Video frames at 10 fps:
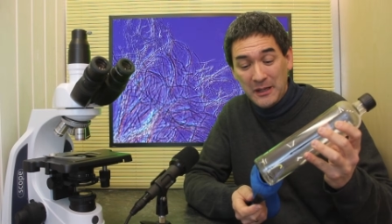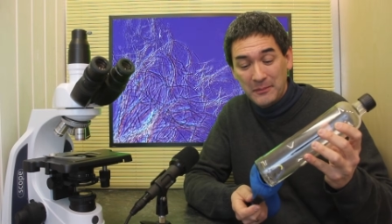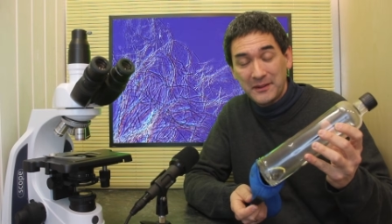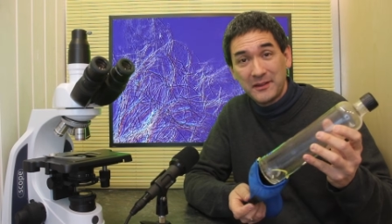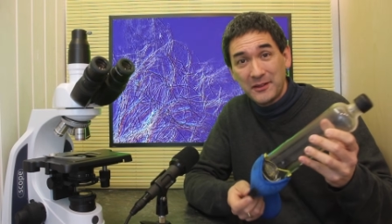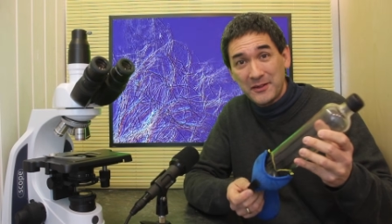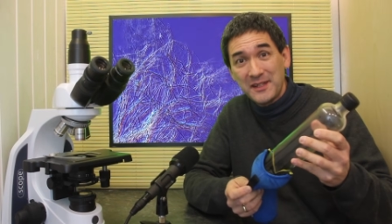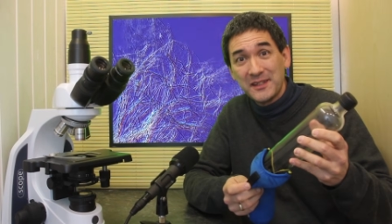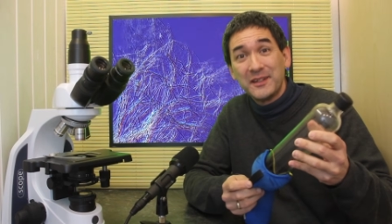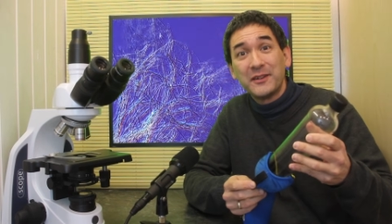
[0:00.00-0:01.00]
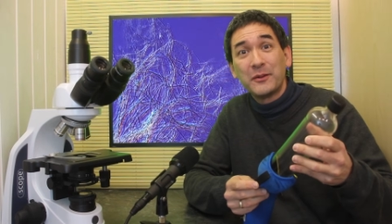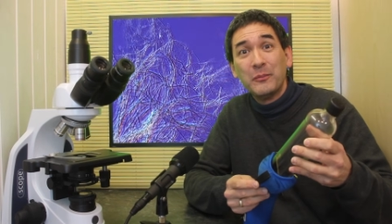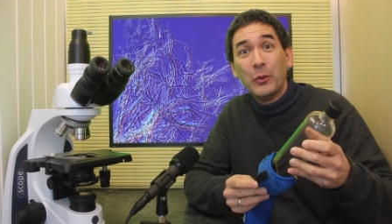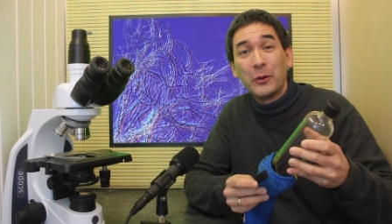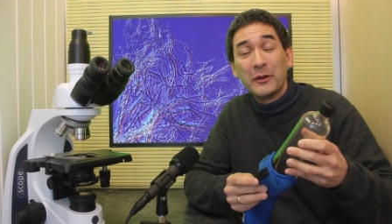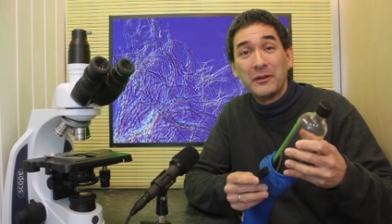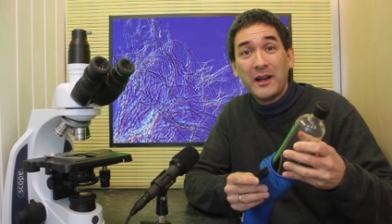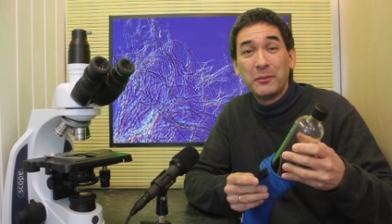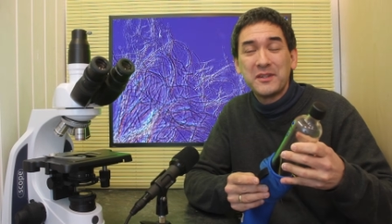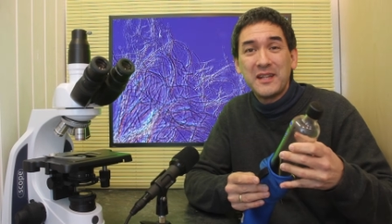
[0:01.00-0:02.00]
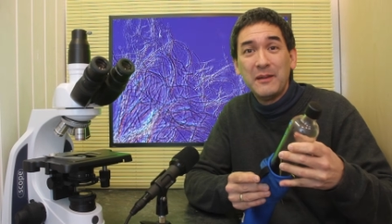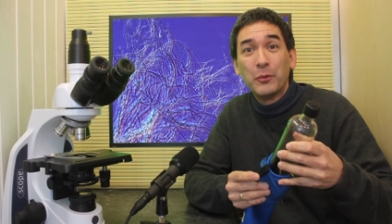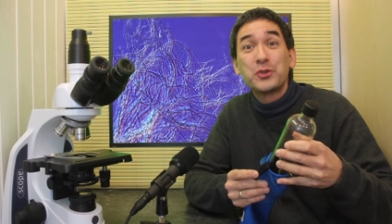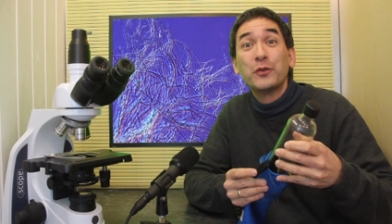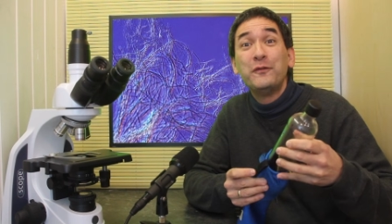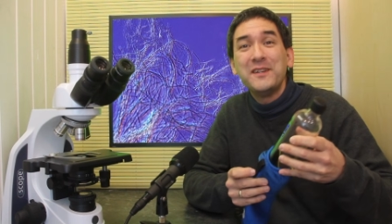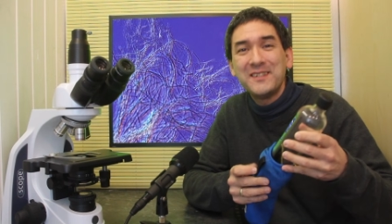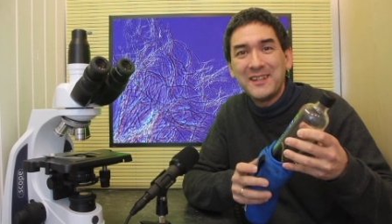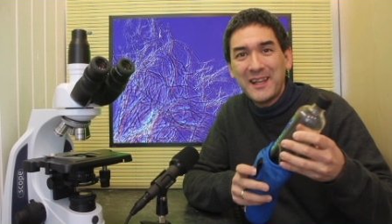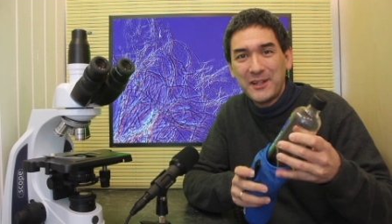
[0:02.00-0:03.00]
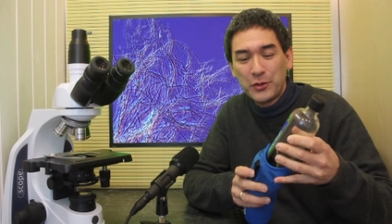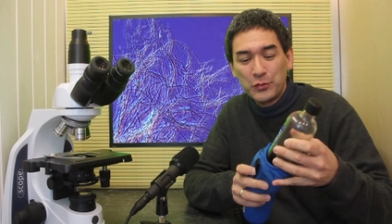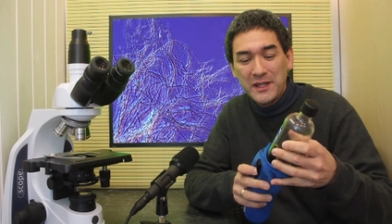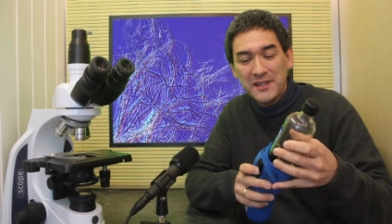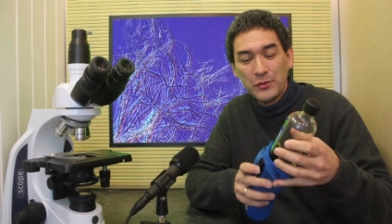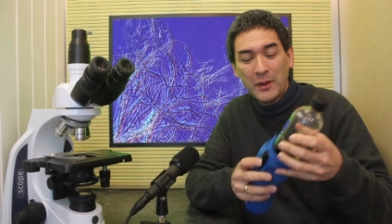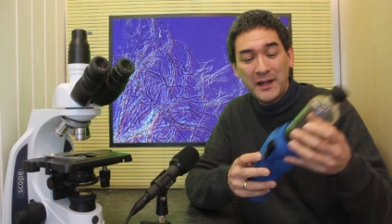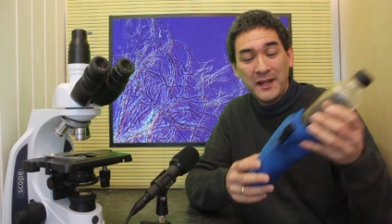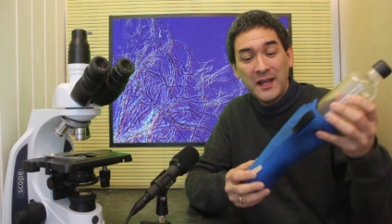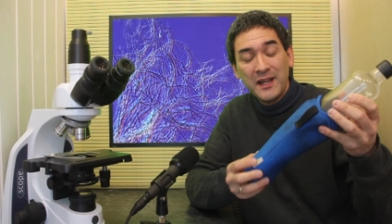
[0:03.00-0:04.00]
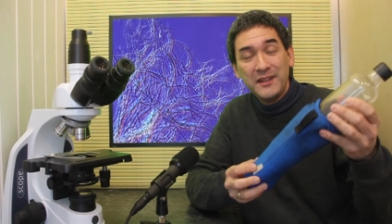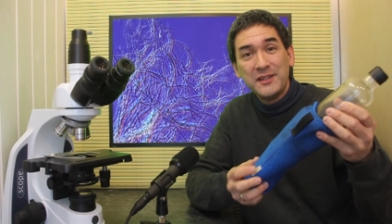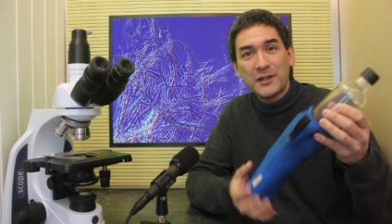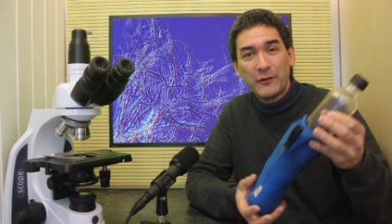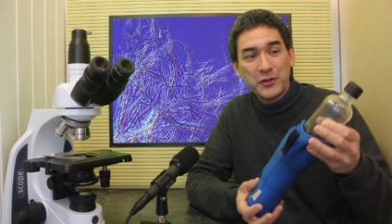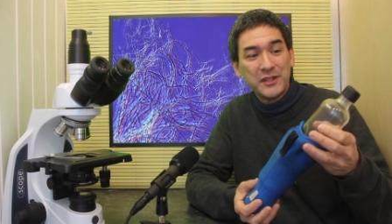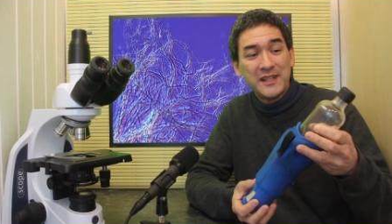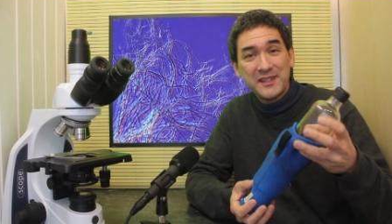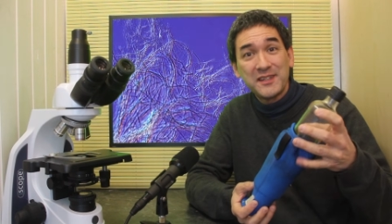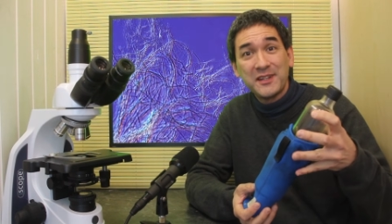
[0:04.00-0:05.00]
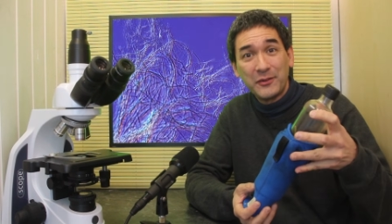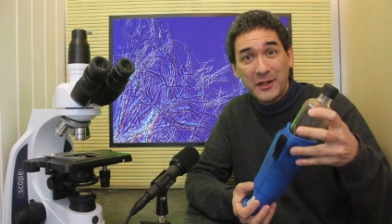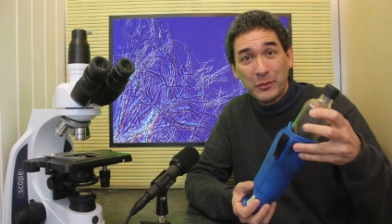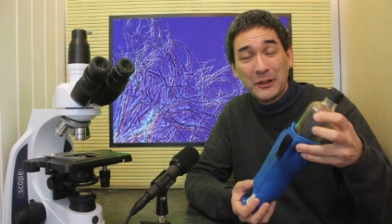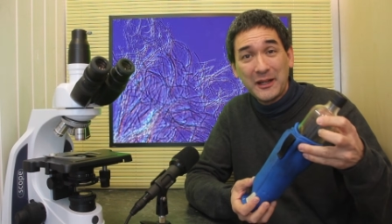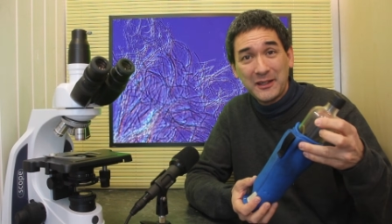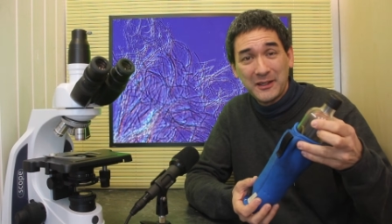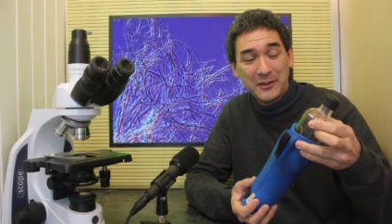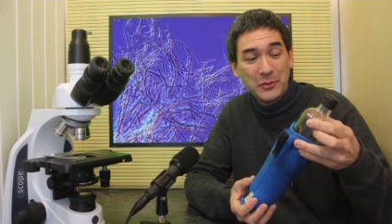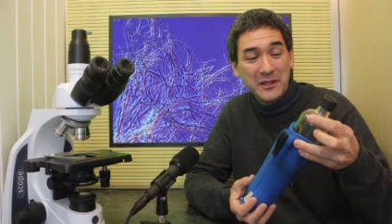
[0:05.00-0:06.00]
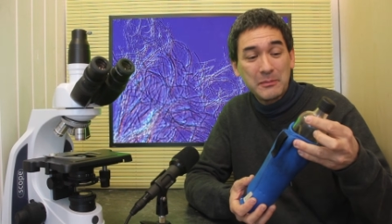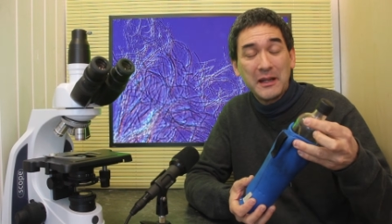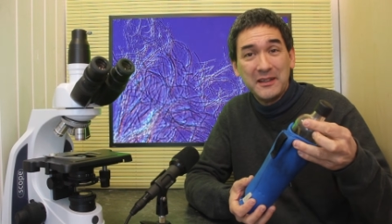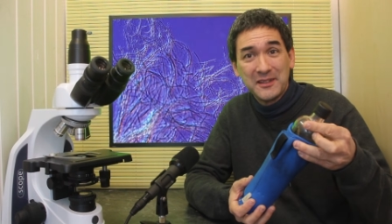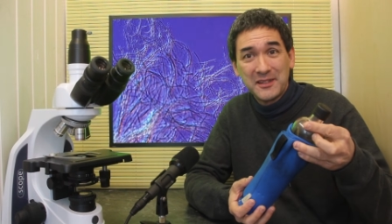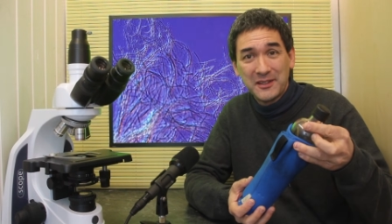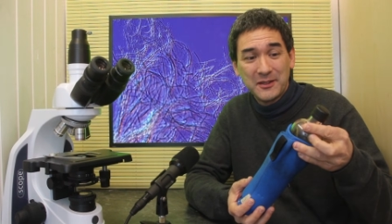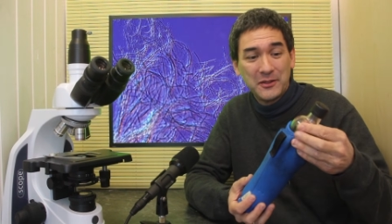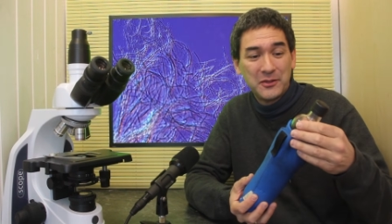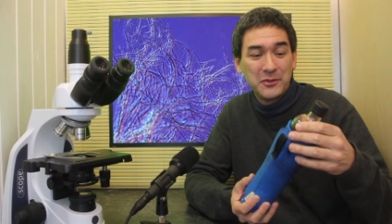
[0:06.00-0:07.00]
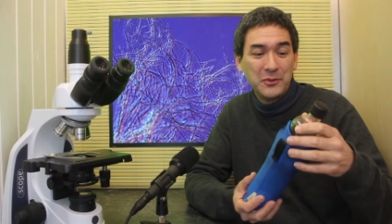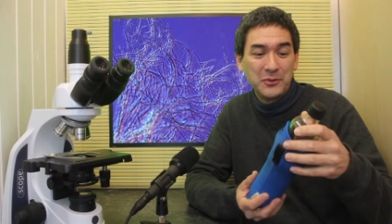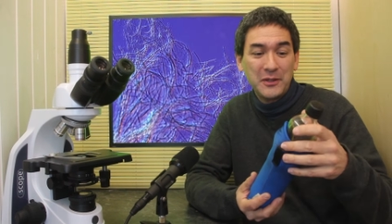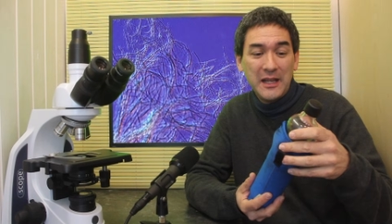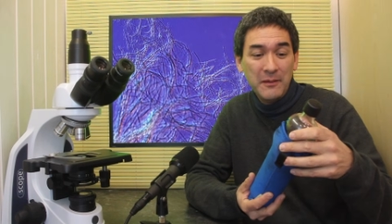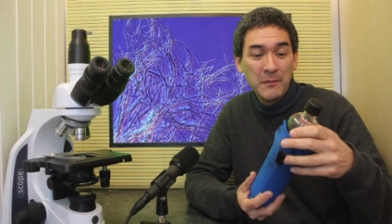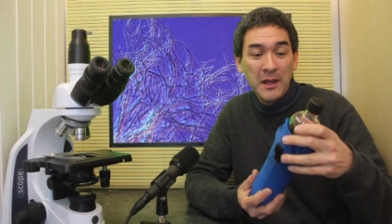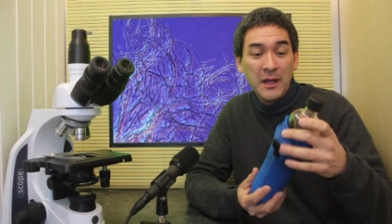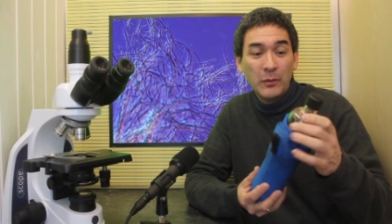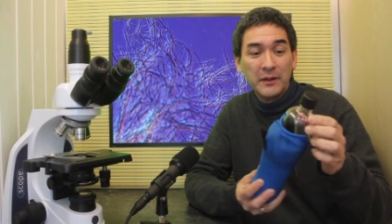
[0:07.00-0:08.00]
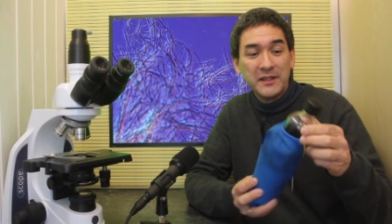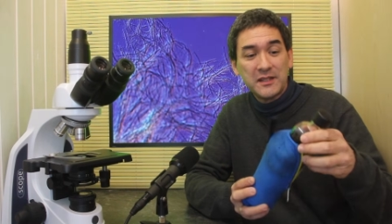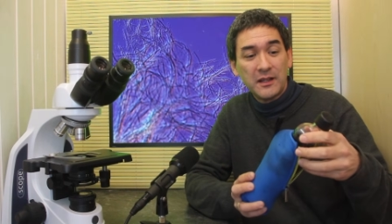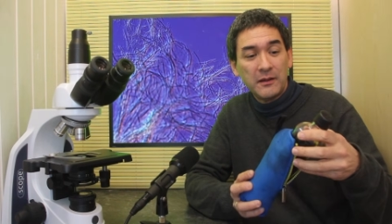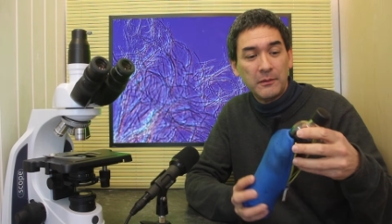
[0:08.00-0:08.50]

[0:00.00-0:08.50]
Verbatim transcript: but there is another more, I would say, more sophisticated reason why these covers are necessary, and I would like to explain this to you today. Well, this